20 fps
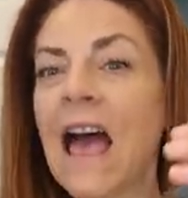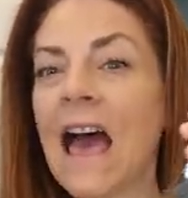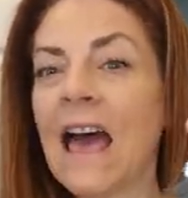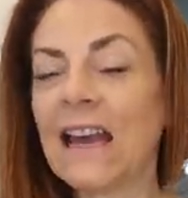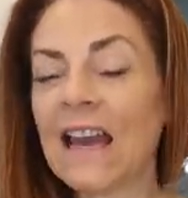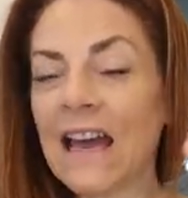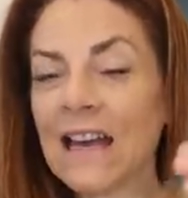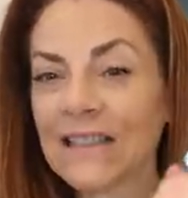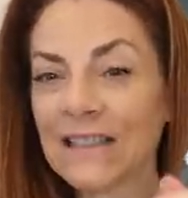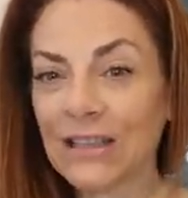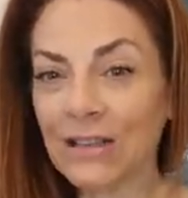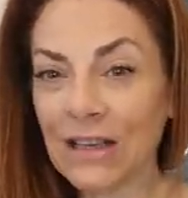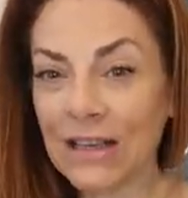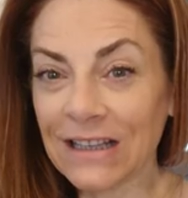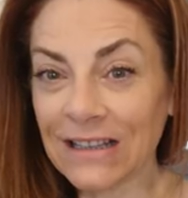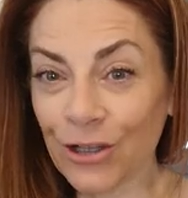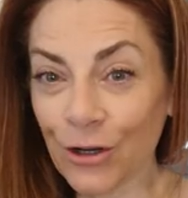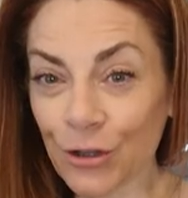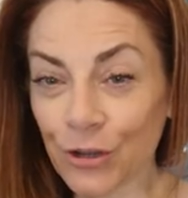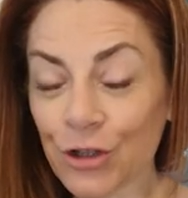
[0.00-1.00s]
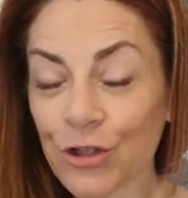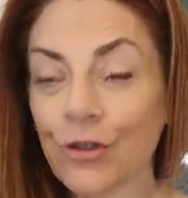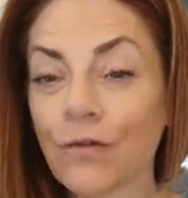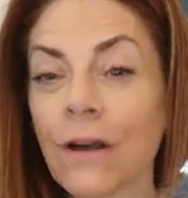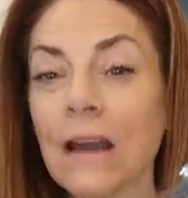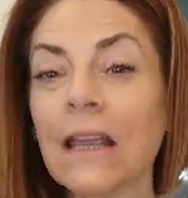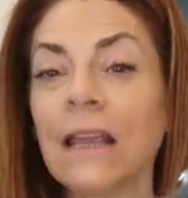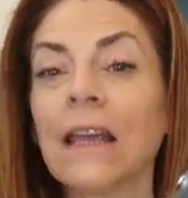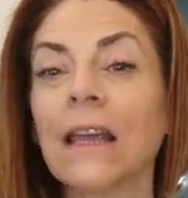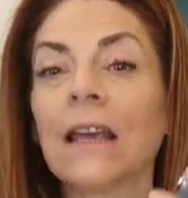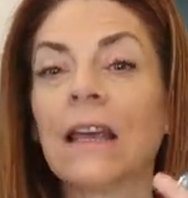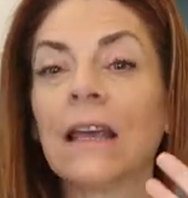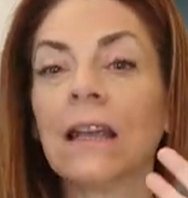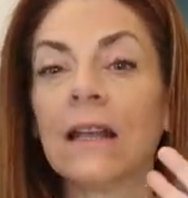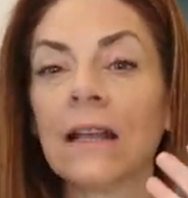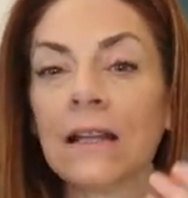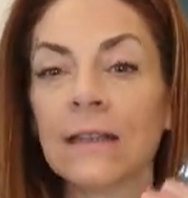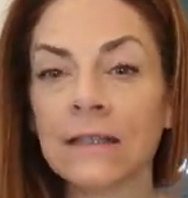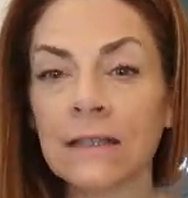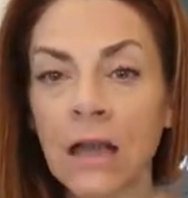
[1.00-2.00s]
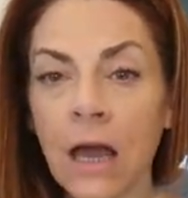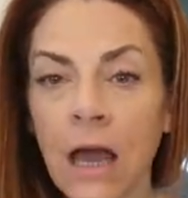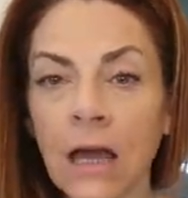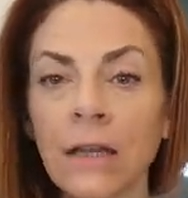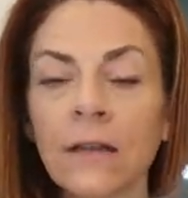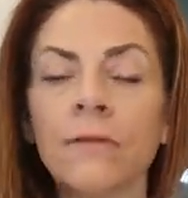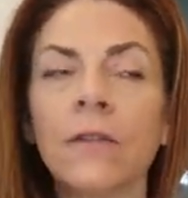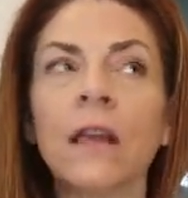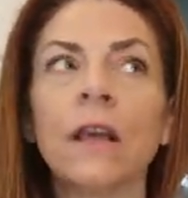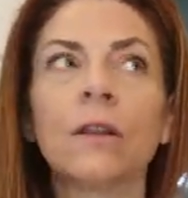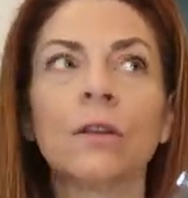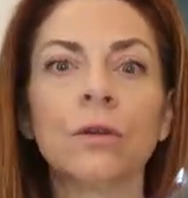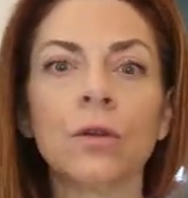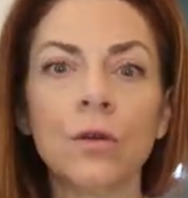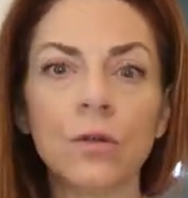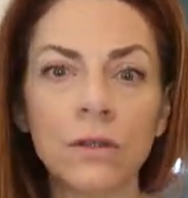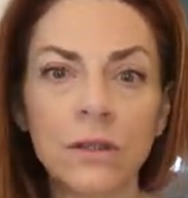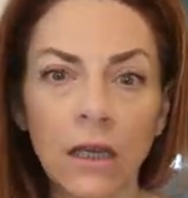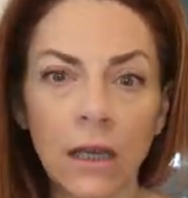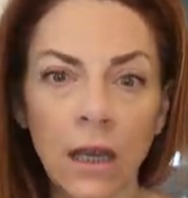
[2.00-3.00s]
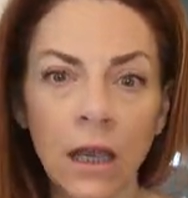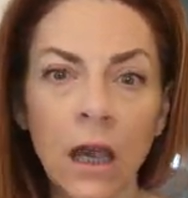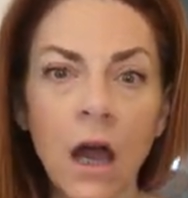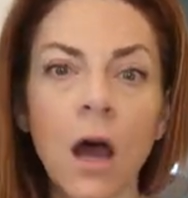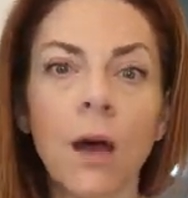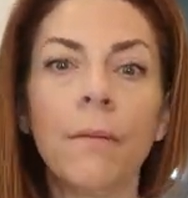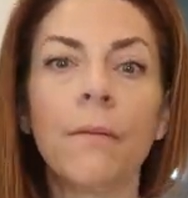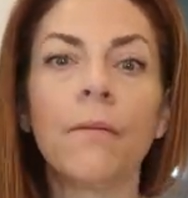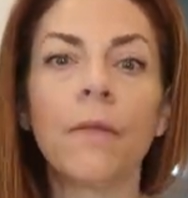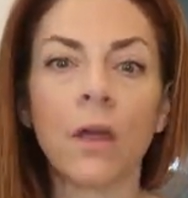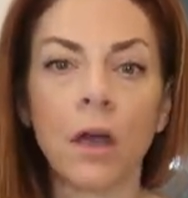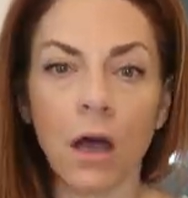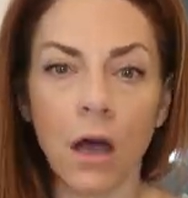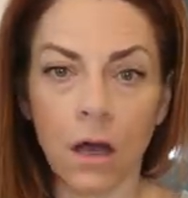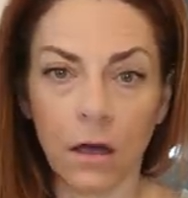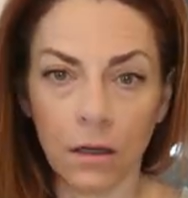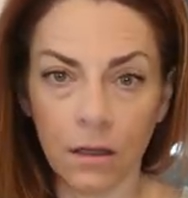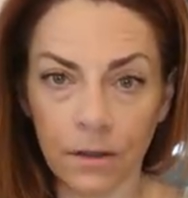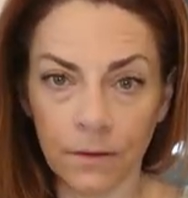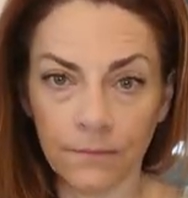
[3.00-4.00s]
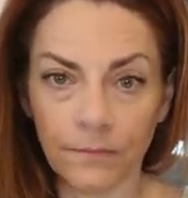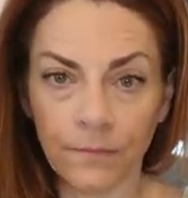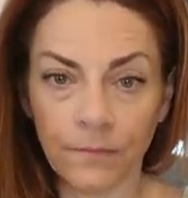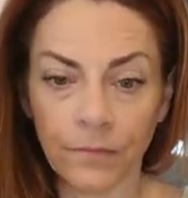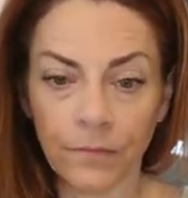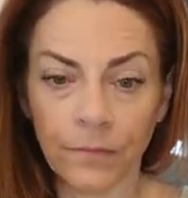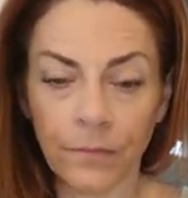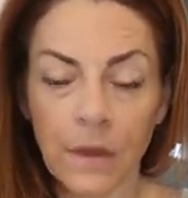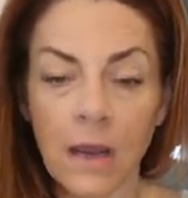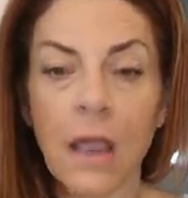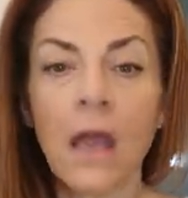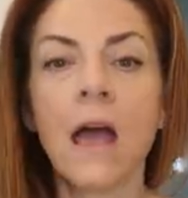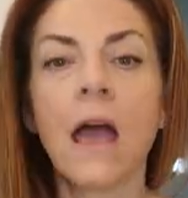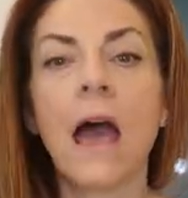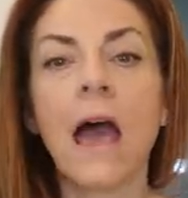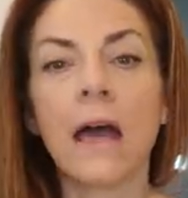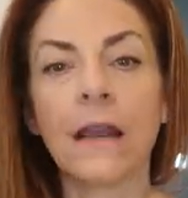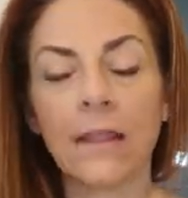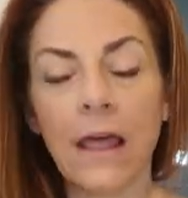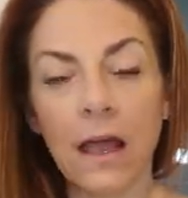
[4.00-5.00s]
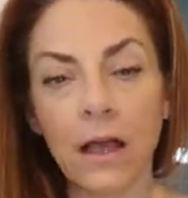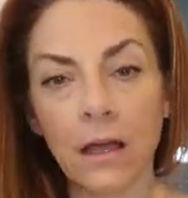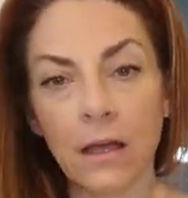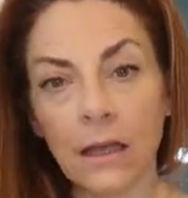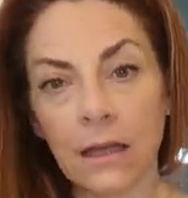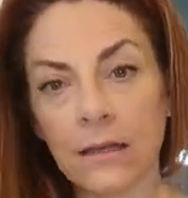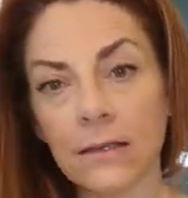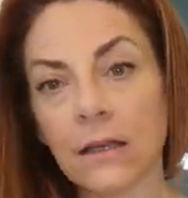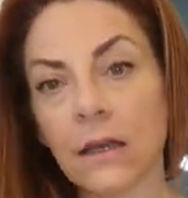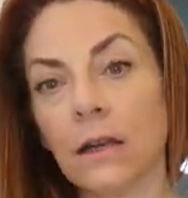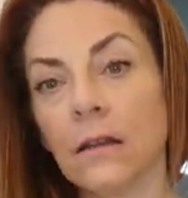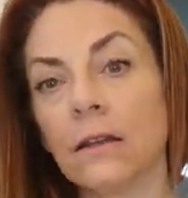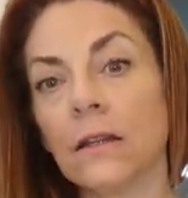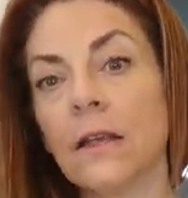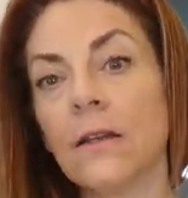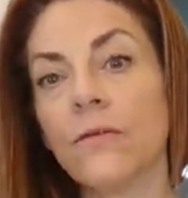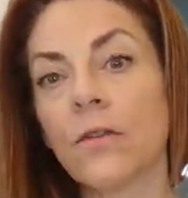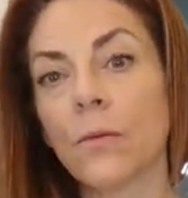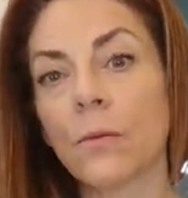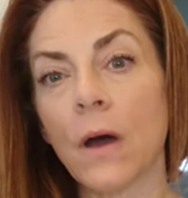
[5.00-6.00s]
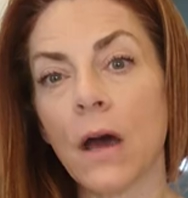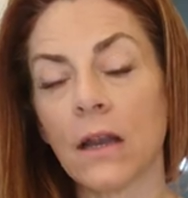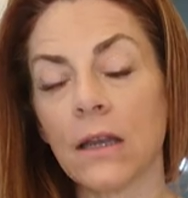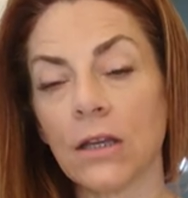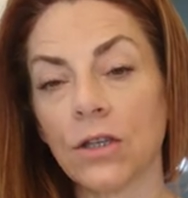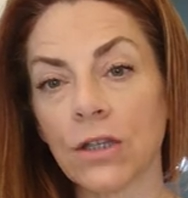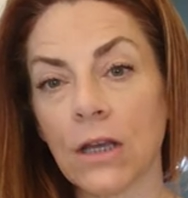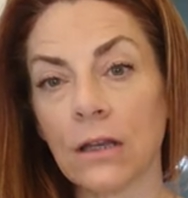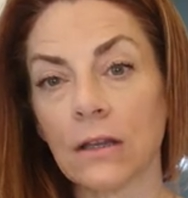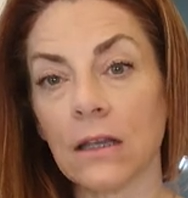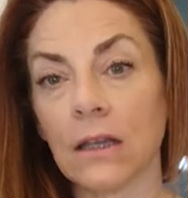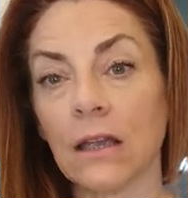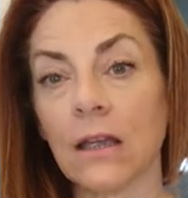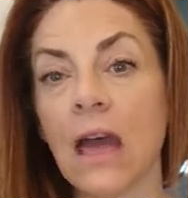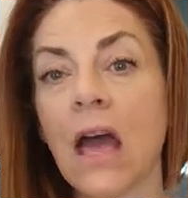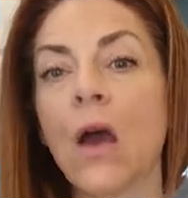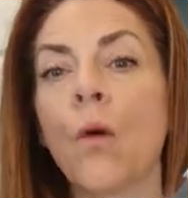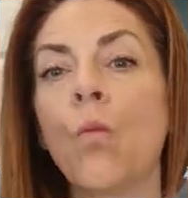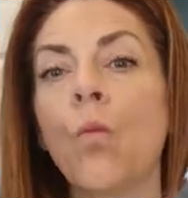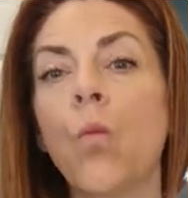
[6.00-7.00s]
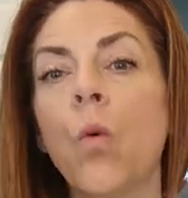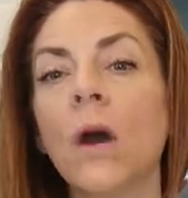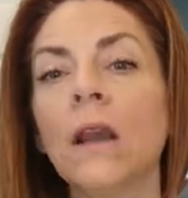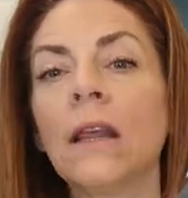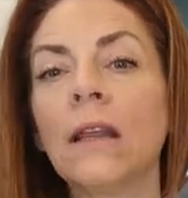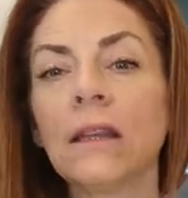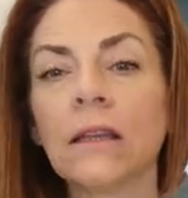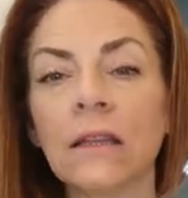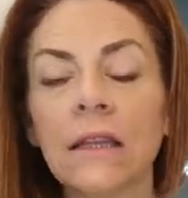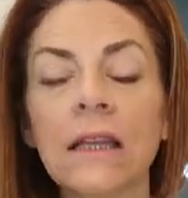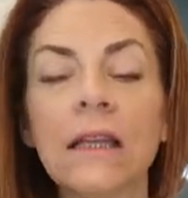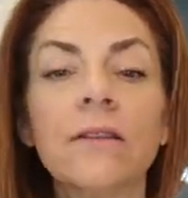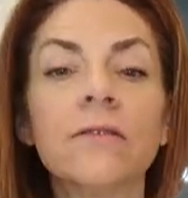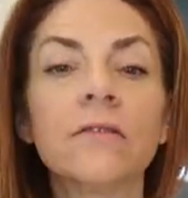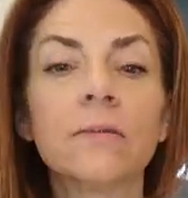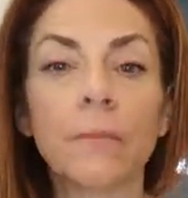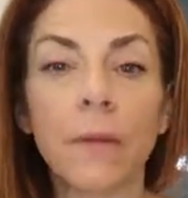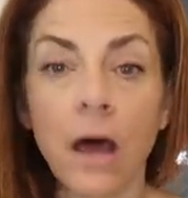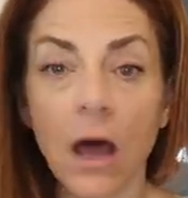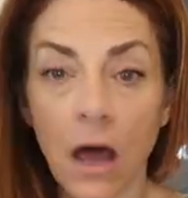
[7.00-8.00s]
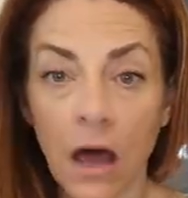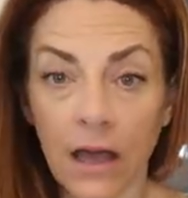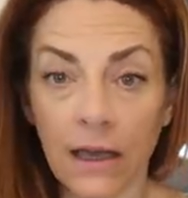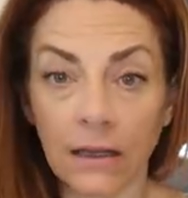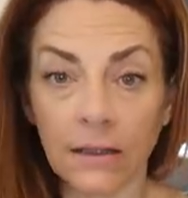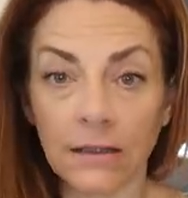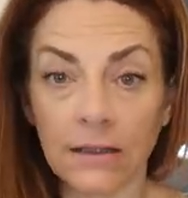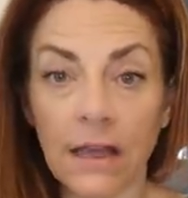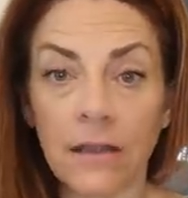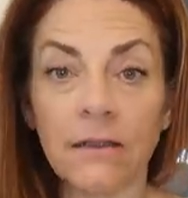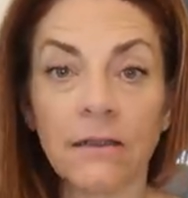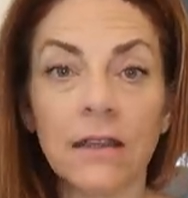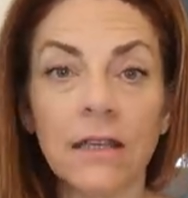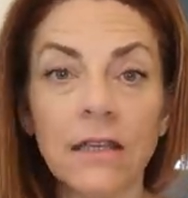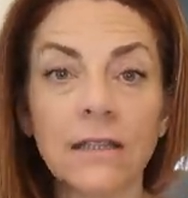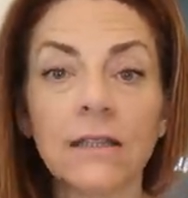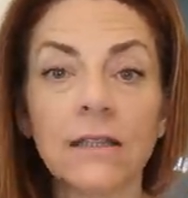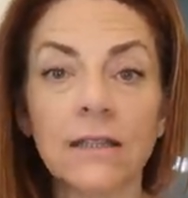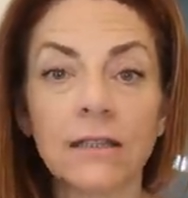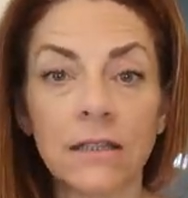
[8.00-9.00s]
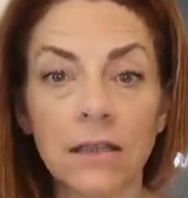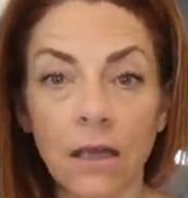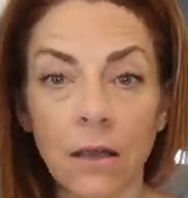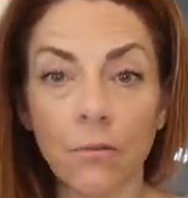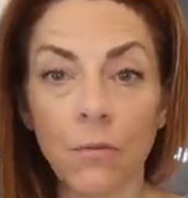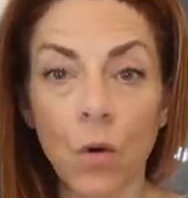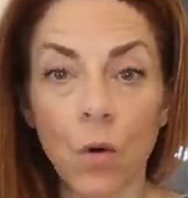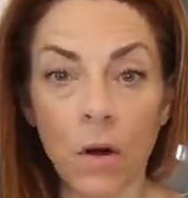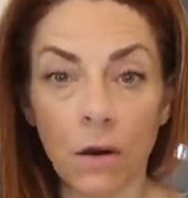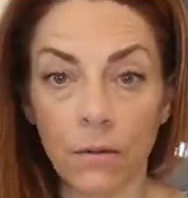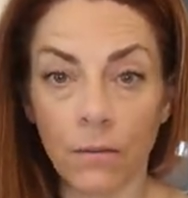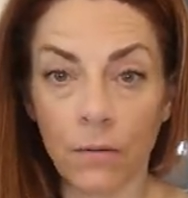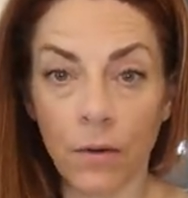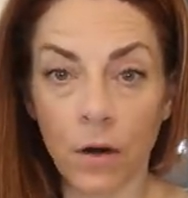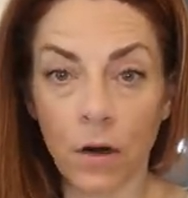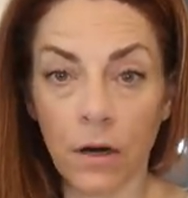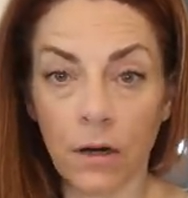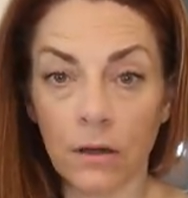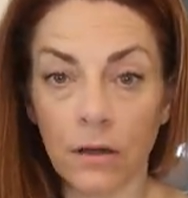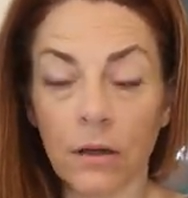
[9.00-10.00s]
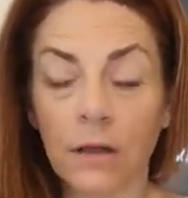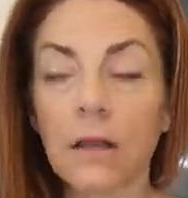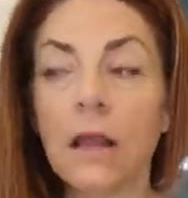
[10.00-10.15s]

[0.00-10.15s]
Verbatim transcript: And as if you're drinking it, it's kind of like loosening up the gunk. And that is going to leave your body gently. And what it leaves behind, and this is the important part,